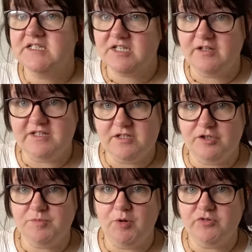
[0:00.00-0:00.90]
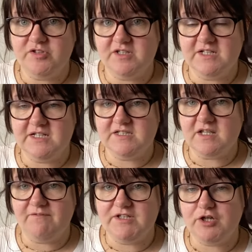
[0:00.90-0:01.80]
So there's no sponsored in this
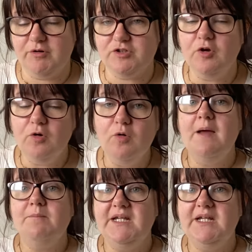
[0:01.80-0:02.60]
video at all.